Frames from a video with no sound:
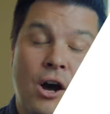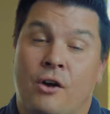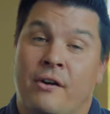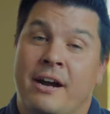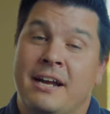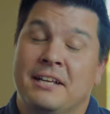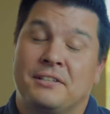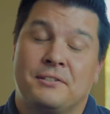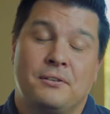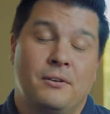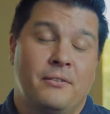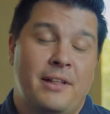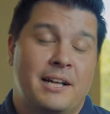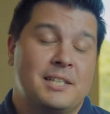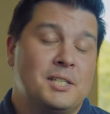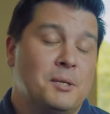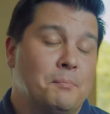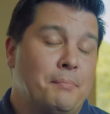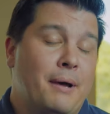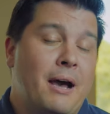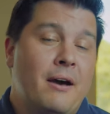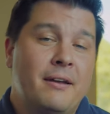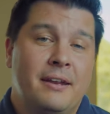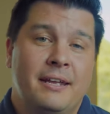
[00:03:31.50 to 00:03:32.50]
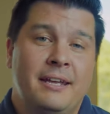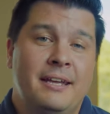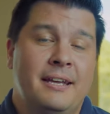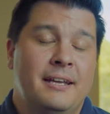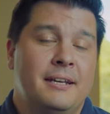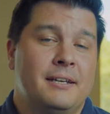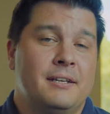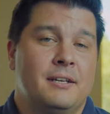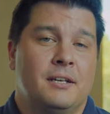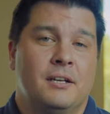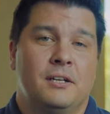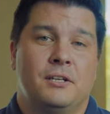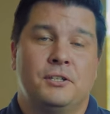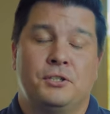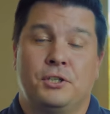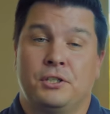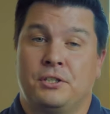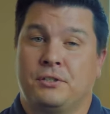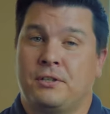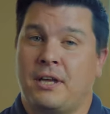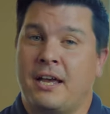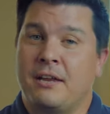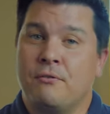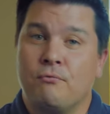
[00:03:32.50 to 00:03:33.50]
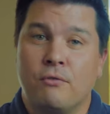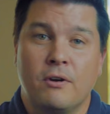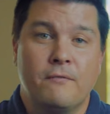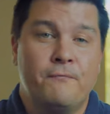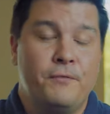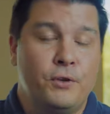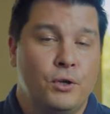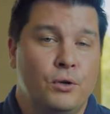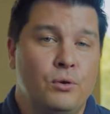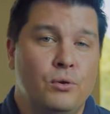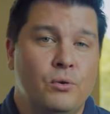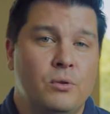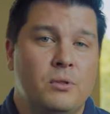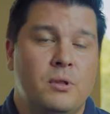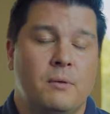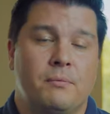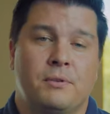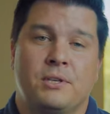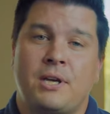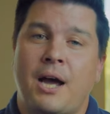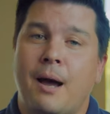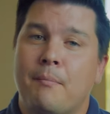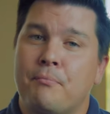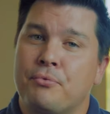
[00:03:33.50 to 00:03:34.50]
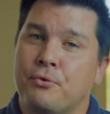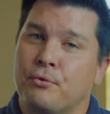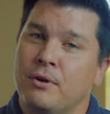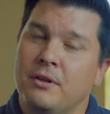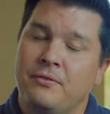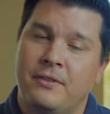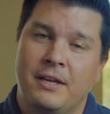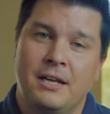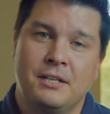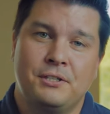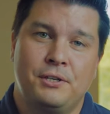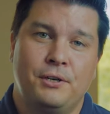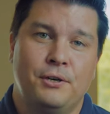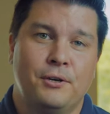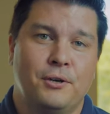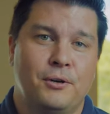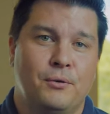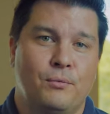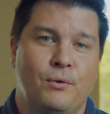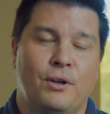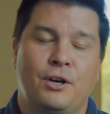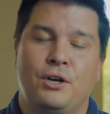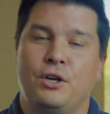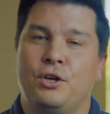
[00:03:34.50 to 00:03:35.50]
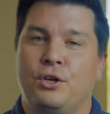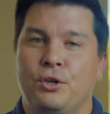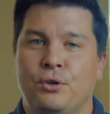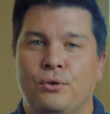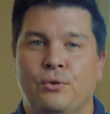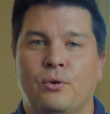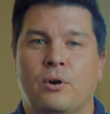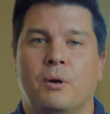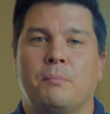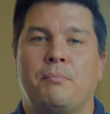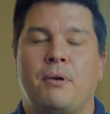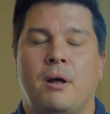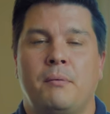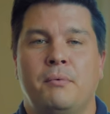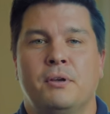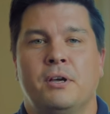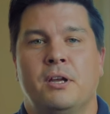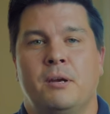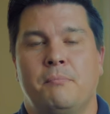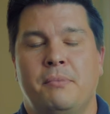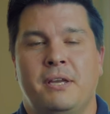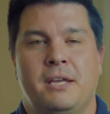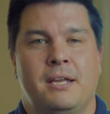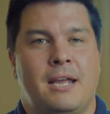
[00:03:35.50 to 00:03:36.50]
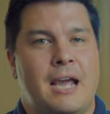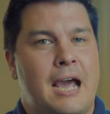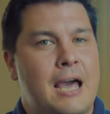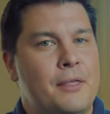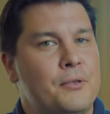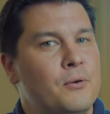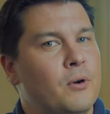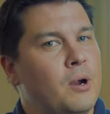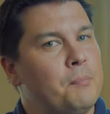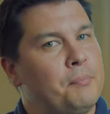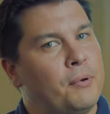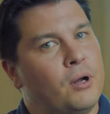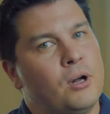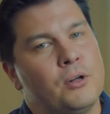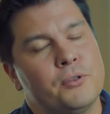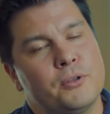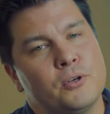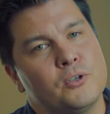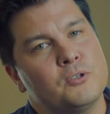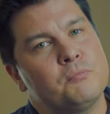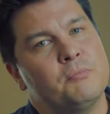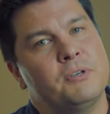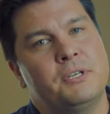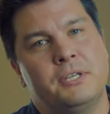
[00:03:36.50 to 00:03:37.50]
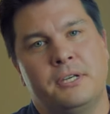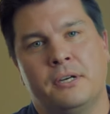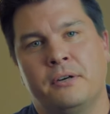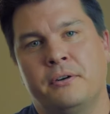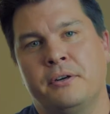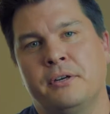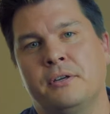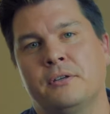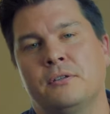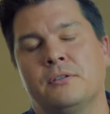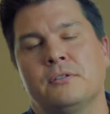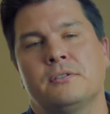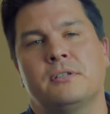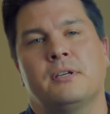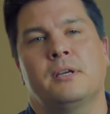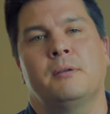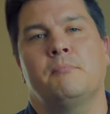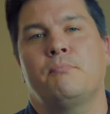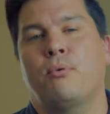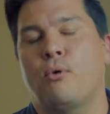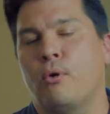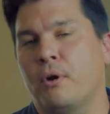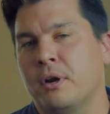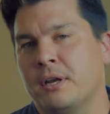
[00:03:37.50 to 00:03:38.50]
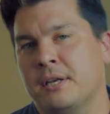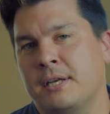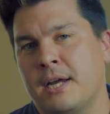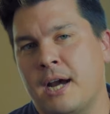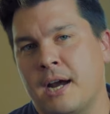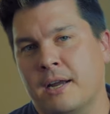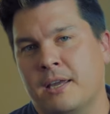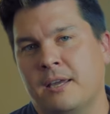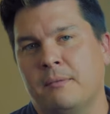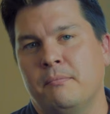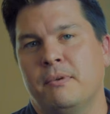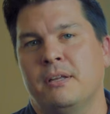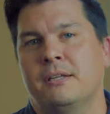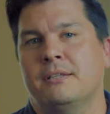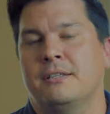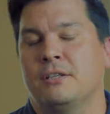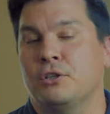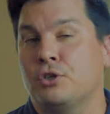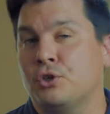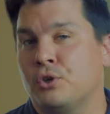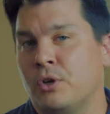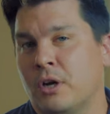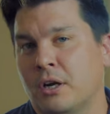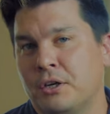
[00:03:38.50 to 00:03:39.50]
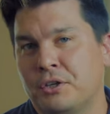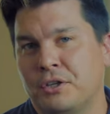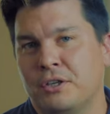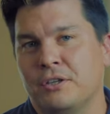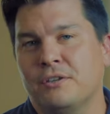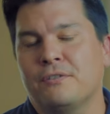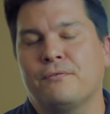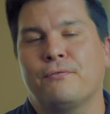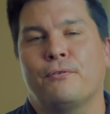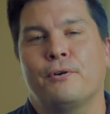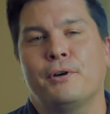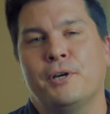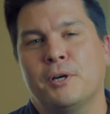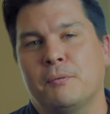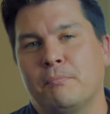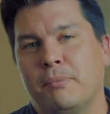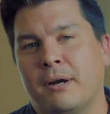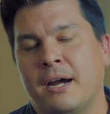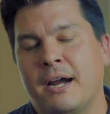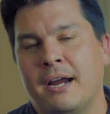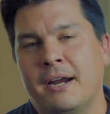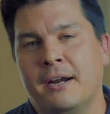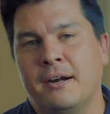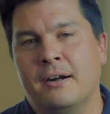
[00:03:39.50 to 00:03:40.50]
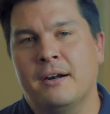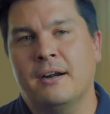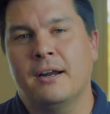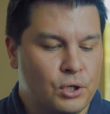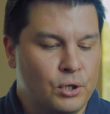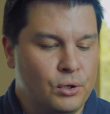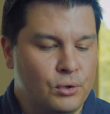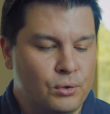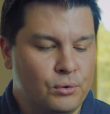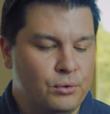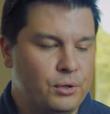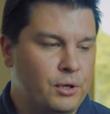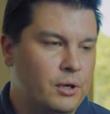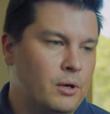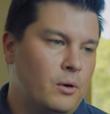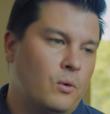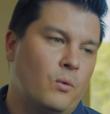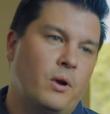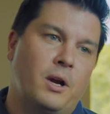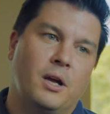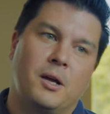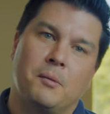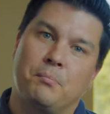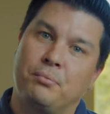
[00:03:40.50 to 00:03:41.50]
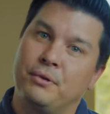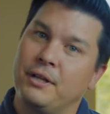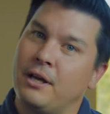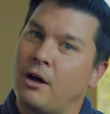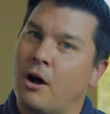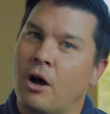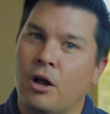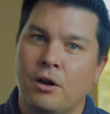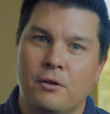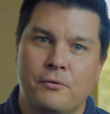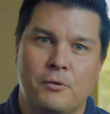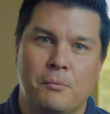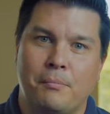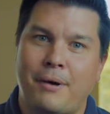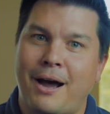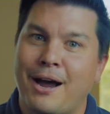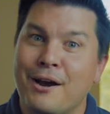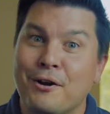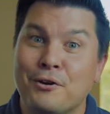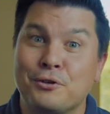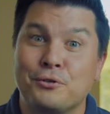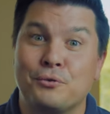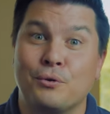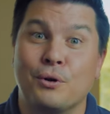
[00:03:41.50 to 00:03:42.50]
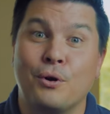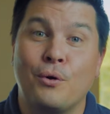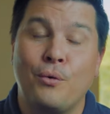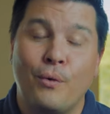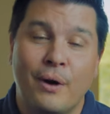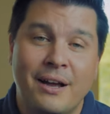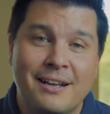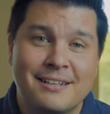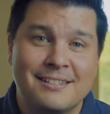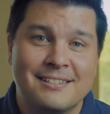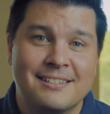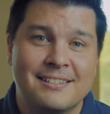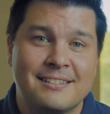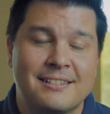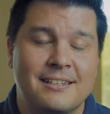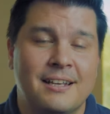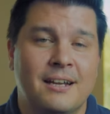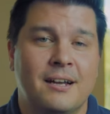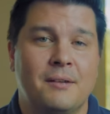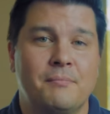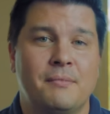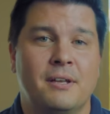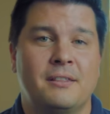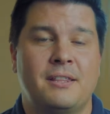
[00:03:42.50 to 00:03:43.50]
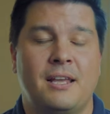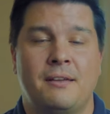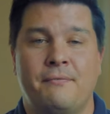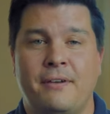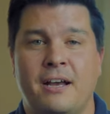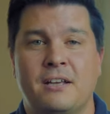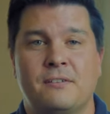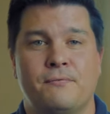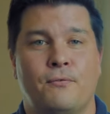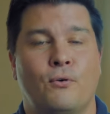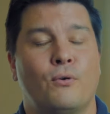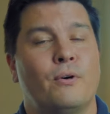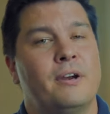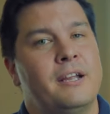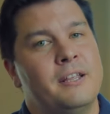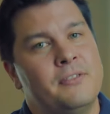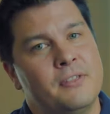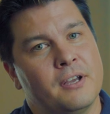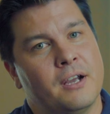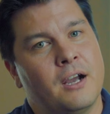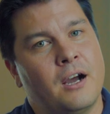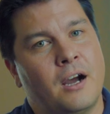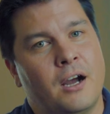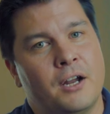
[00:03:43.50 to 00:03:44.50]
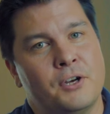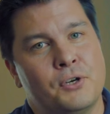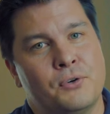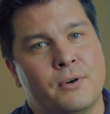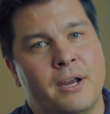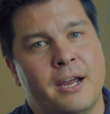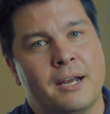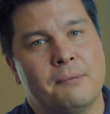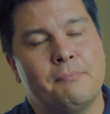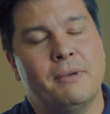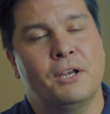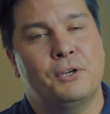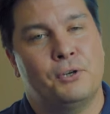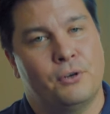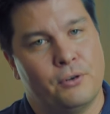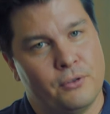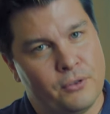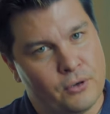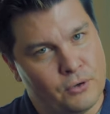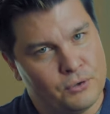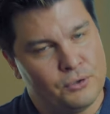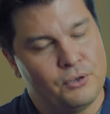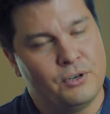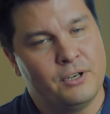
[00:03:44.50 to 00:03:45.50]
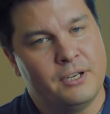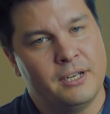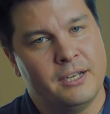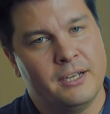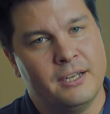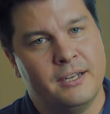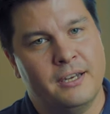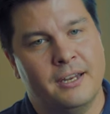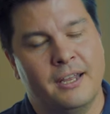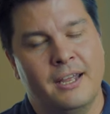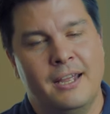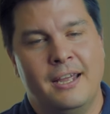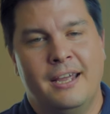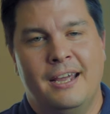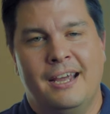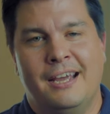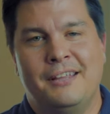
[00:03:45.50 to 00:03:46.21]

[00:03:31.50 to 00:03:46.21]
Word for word: All right, so that's about it. Uh, just in review, the top three things that you're gonna wanna do are probably gonna be gather up all those materials, important documents, instructions for your buyer. Two, you're gonna wanna complete all of the buyer's requests um, that they've asked for in the contract, make sure those are done.